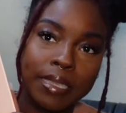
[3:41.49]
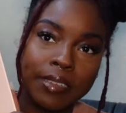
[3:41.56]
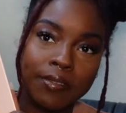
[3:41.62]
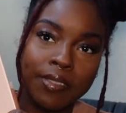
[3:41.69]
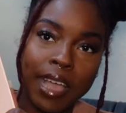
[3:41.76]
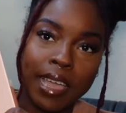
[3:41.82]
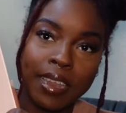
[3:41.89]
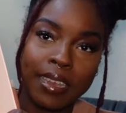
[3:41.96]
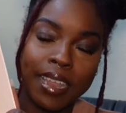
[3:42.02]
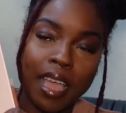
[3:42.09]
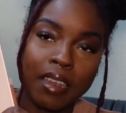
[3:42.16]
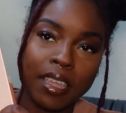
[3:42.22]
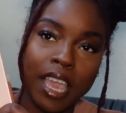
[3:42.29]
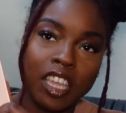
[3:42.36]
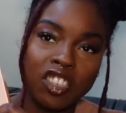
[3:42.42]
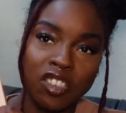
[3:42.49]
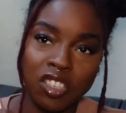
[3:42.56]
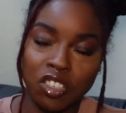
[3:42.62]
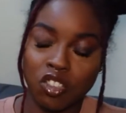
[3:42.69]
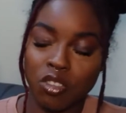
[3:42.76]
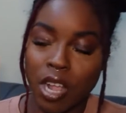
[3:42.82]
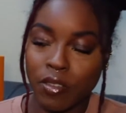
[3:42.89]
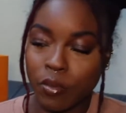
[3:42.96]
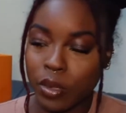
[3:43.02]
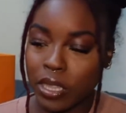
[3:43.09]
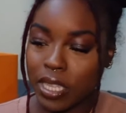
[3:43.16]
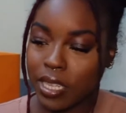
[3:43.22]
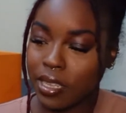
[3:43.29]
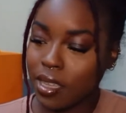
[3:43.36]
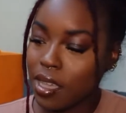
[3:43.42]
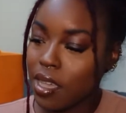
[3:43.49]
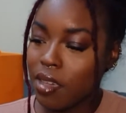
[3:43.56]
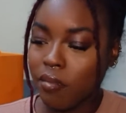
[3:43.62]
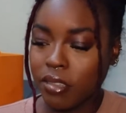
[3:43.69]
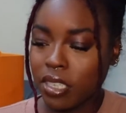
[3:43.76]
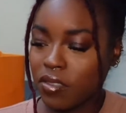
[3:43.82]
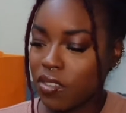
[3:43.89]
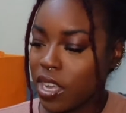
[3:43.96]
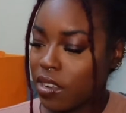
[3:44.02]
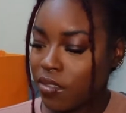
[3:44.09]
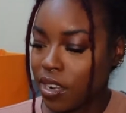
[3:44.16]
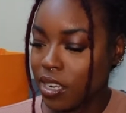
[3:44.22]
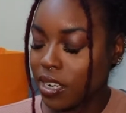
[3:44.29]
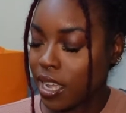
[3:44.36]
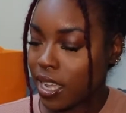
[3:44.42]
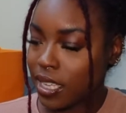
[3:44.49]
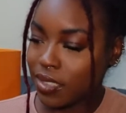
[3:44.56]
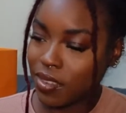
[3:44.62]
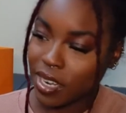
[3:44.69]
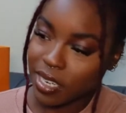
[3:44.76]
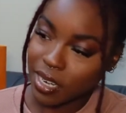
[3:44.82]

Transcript: to flatten it down in case you need to travel with it, which is very, very nice, very